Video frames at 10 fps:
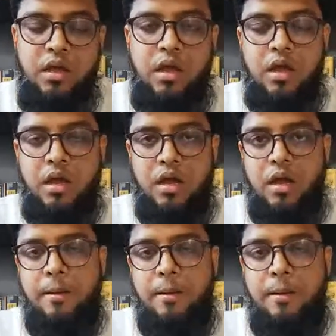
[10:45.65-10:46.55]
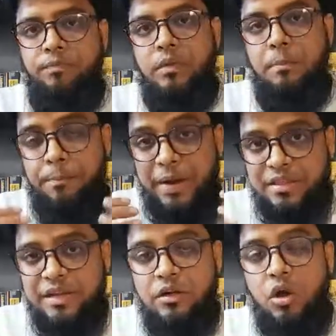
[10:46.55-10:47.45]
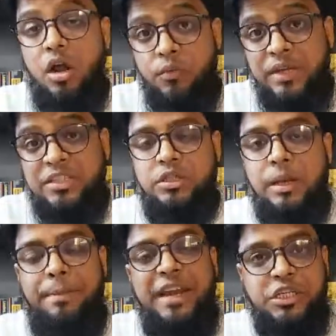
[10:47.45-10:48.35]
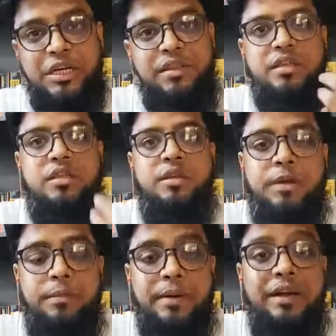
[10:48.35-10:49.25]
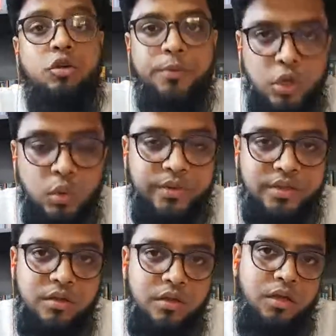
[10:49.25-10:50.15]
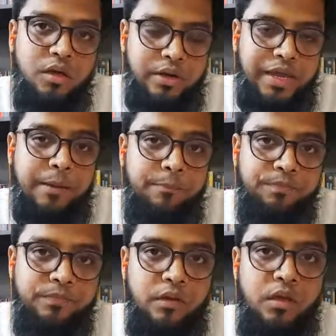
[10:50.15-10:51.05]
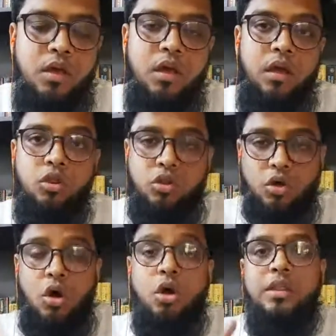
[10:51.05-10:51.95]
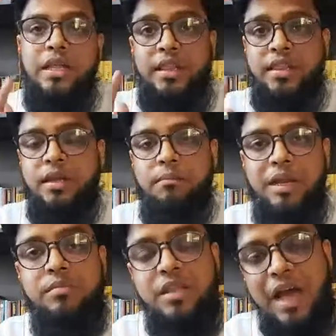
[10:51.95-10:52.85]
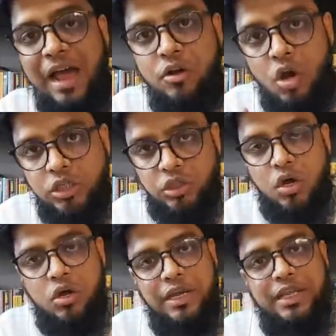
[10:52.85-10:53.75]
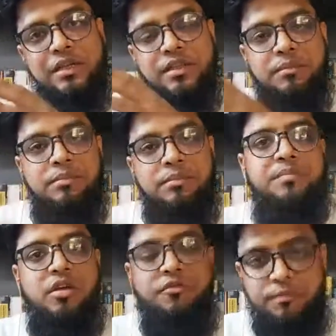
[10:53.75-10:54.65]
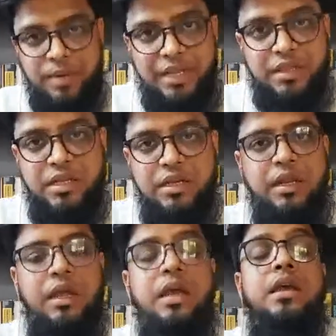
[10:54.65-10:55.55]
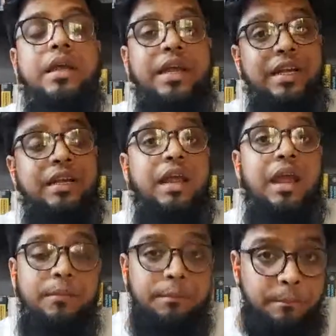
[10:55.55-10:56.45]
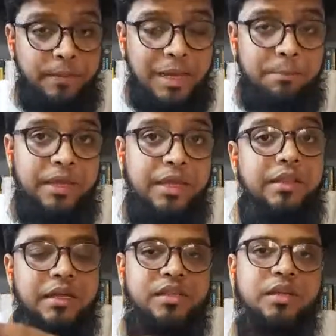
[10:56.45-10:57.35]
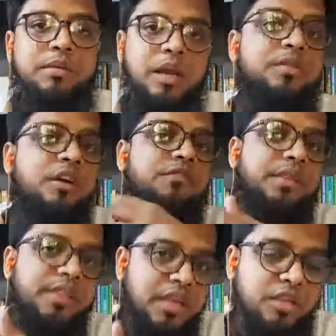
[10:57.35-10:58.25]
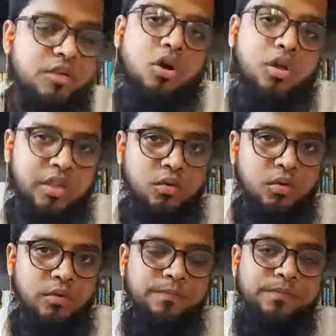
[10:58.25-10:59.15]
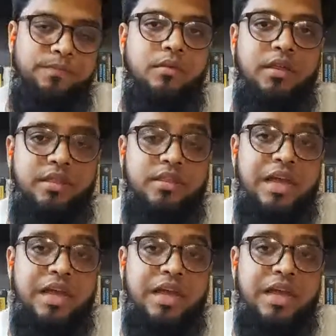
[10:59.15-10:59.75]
uh, present or which the patient is susceptible to produce. Okay, so these symptoms are not only the symptoms of medicine, it may be the symptoms of disease also. This is the